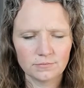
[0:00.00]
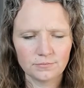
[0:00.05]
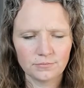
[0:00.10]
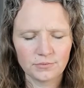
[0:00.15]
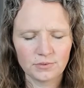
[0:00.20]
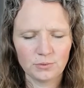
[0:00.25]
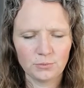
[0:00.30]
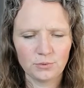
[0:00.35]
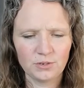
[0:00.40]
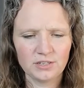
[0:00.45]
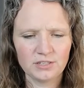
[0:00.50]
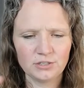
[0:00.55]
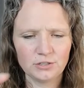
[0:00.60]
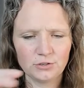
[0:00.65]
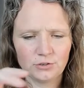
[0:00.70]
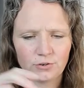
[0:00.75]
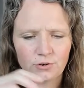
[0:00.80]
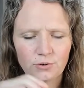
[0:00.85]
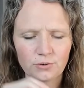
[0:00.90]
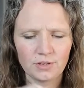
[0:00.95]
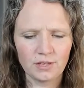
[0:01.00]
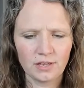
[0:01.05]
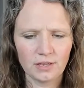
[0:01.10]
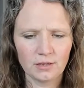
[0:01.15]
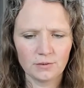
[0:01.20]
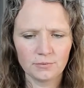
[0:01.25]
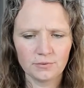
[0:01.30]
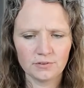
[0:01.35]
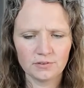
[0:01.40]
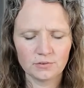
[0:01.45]
When you're okay
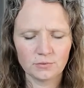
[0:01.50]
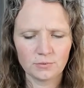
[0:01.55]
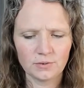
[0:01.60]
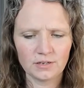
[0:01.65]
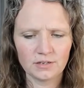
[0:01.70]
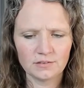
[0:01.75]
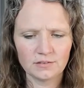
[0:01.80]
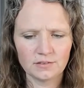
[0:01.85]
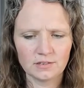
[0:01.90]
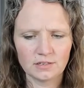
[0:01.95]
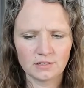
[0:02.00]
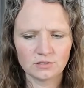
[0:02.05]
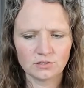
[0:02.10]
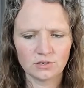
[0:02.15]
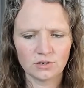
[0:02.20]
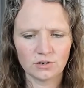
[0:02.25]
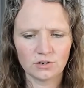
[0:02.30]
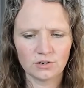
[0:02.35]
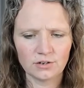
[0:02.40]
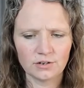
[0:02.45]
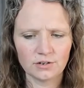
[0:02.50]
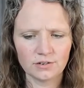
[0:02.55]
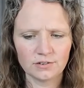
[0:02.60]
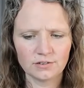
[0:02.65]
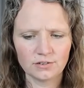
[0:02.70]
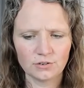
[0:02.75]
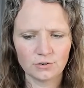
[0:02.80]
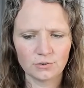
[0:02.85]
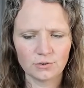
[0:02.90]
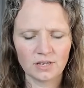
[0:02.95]
with the way things are,
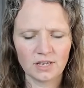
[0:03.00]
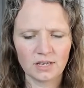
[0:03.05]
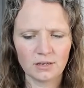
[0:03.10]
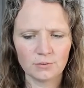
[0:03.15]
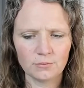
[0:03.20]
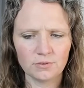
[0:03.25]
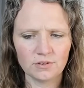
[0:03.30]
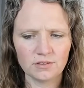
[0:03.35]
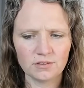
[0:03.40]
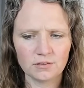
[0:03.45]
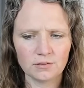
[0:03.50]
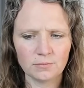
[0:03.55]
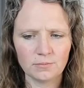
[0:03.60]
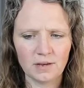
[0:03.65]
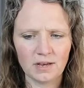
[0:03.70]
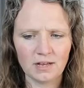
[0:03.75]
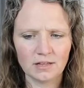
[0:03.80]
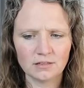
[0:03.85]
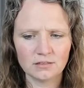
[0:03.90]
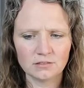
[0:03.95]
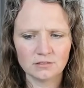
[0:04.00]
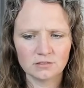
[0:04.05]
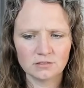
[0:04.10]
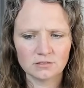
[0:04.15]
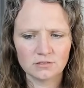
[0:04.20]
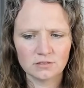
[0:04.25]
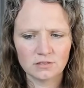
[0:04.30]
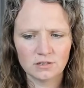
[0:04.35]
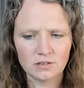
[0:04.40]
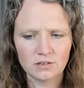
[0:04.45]
you're okay with the
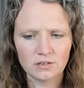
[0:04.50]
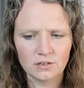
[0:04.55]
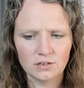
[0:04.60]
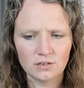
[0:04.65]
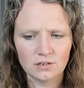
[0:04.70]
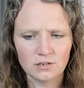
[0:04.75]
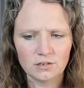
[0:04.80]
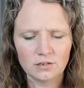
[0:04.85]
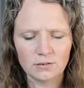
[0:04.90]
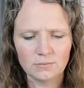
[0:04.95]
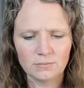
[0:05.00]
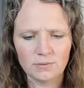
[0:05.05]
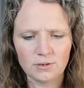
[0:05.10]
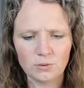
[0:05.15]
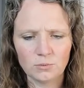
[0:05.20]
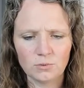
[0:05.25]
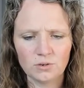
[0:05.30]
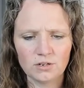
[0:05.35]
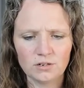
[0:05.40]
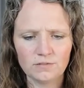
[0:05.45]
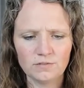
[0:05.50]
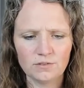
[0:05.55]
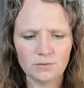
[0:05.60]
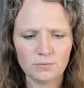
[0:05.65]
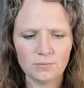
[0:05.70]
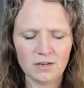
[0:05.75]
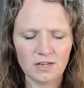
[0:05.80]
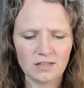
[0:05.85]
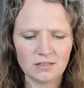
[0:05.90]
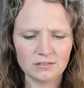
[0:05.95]
balance. But what if the
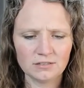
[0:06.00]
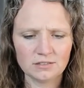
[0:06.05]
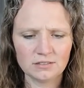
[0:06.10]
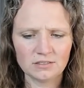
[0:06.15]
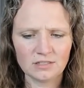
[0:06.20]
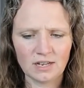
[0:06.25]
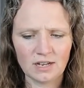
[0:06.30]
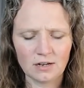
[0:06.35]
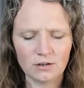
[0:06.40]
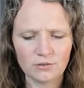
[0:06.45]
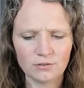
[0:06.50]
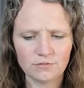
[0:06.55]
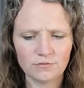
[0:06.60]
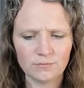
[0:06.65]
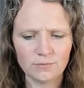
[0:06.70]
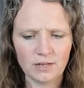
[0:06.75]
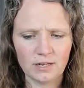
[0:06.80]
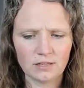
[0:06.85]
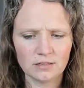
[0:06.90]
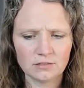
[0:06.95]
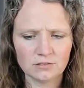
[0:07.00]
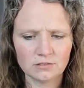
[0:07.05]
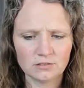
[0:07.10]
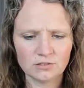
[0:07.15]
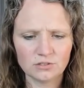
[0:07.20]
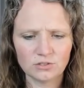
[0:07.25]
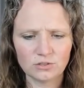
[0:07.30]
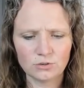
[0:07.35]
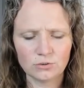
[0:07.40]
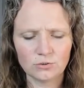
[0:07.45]
balance is out of balance?
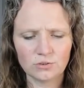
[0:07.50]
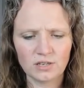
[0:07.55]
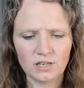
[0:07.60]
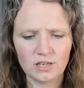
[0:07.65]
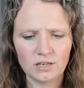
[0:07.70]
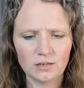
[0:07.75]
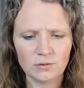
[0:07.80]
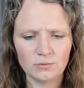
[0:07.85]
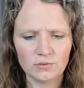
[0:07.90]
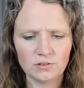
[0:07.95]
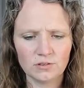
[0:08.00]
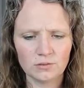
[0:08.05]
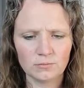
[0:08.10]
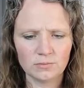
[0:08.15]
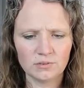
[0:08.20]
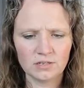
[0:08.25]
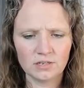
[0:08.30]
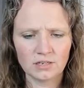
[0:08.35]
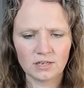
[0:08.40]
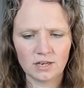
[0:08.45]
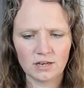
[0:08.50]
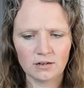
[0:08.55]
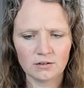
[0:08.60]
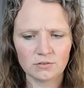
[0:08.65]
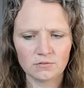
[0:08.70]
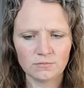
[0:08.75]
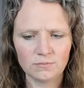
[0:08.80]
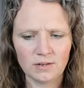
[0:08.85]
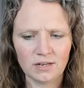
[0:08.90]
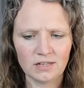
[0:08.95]
You're okay with it being out
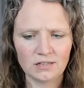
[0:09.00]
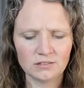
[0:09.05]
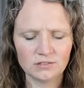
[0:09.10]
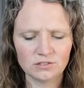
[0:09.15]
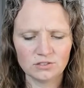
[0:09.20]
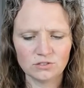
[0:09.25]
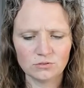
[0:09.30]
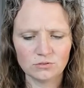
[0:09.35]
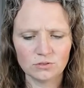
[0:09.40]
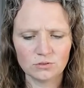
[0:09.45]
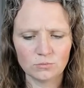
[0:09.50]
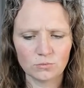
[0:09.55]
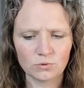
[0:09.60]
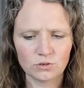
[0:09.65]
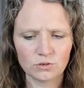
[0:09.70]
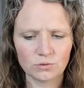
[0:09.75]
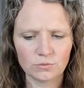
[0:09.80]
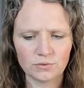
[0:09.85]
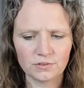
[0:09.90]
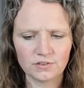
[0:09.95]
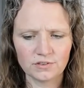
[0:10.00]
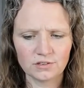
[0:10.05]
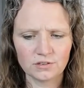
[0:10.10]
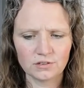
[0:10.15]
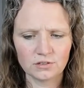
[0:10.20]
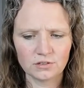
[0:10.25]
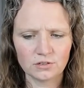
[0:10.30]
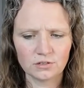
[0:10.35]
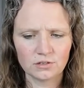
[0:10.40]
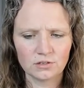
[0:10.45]
of balance, you can work with
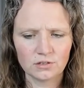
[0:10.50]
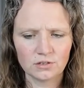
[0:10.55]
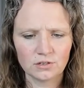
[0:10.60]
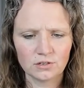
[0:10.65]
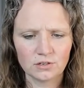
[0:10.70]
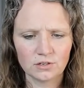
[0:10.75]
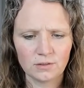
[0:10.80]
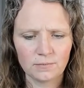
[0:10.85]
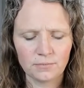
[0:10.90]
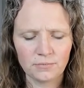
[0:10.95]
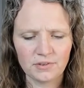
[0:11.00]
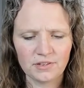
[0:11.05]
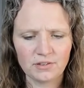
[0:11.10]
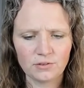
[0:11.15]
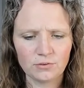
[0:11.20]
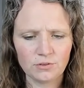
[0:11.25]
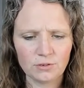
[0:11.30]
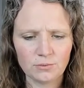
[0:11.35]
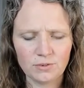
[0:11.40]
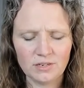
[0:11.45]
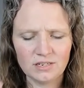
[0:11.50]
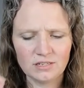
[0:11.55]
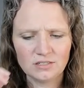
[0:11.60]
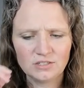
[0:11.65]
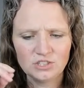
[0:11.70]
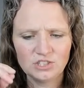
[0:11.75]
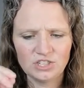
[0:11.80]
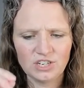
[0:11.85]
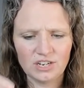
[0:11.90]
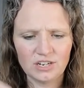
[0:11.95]
it. But the only way to
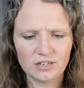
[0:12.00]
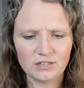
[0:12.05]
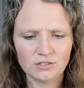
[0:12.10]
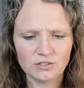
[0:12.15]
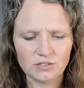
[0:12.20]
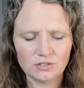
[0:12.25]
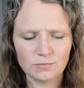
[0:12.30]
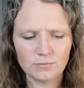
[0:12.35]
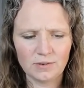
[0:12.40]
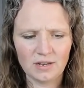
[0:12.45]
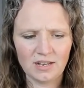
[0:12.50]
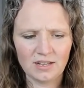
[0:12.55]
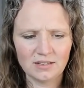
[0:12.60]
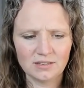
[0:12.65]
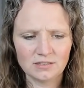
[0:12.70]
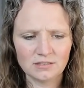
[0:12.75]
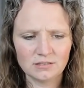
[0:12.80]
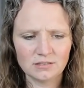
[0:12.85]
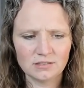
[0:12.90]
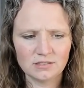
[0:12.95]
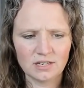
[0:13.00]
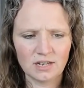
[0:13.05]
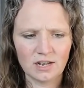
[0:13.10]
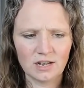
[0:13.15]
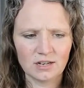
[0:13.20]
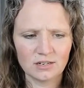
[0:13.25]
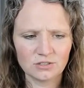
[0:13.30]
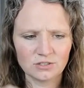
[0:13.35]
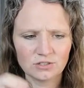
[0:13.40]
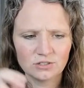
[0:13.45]
change the balance, to
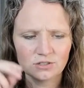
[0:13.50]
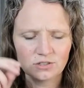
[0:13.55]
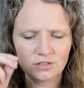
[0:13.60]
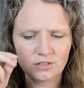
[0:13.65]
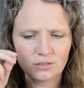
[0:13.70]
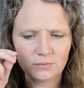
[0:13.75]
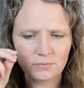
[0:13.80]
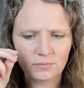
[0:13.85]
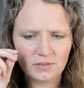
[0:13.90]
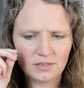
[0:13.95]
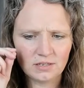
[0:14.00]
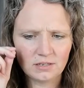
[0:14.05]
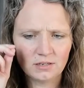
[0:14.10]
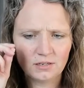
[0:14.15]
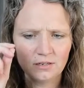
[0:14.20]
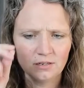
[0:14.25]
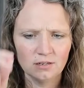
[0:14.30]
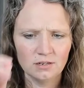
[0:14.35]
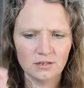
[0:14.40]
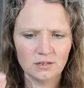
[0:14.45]
actually be